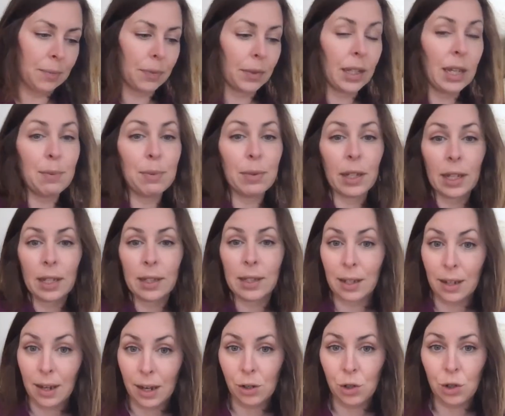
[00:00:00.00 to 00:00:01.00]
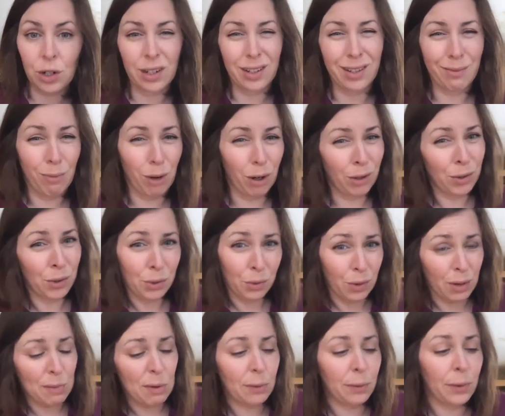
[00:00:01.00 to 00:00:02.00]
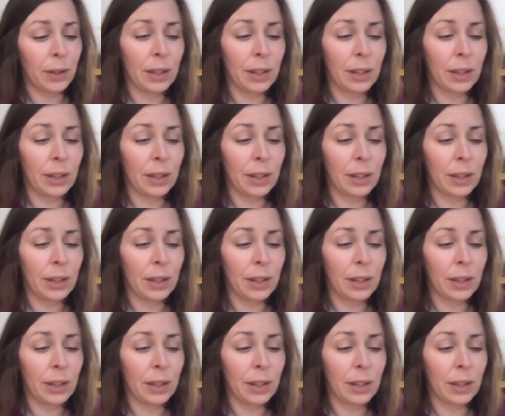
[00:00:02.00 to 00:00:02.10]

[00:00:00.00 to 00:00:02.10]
keep the kids engaged, because markers are way more fun